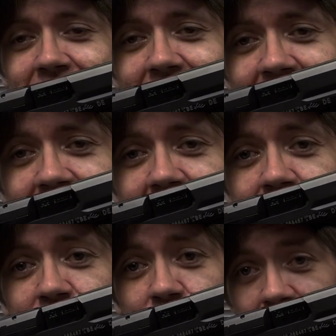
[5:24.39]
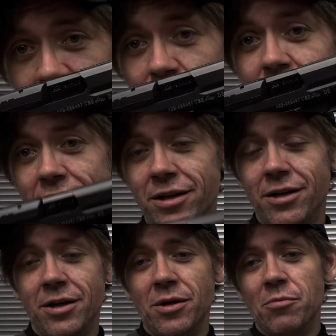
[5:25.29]
And you can do it,
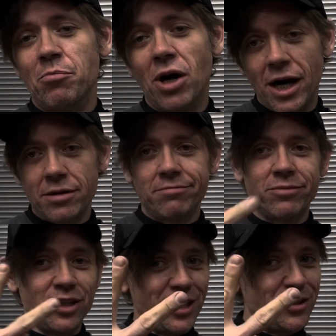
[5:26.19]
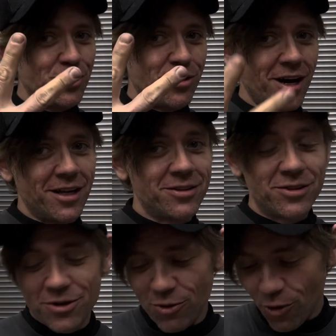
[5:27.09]
but you need two guns,
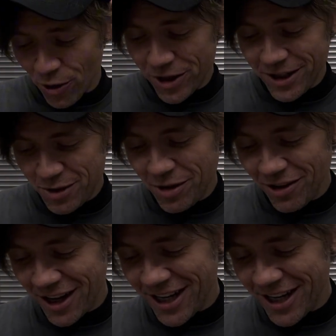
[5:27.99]
or you need to be lucky